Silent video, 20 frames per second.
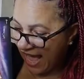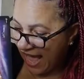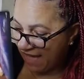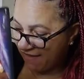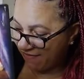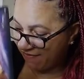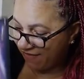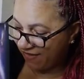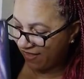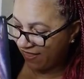I
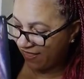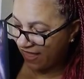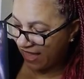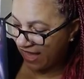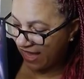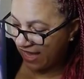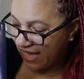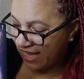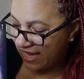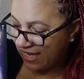feel
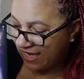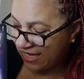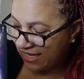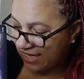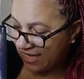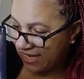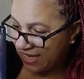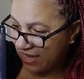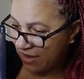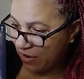like
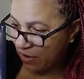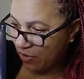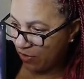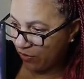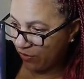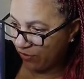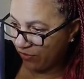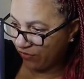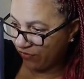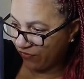
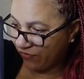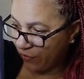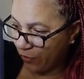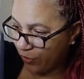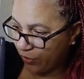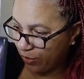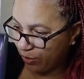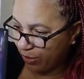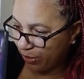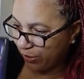
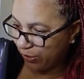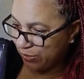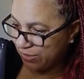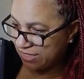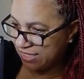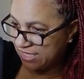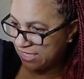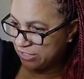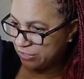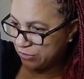for the
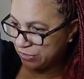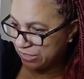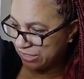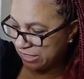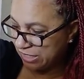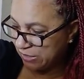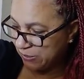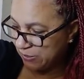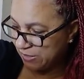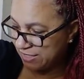person that you're
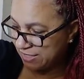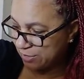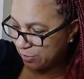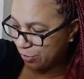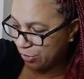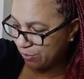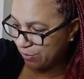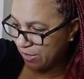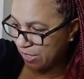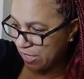dealing with,
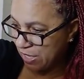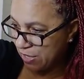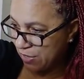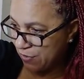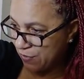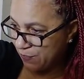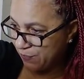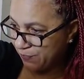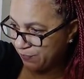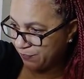
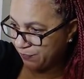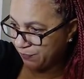Scorpio,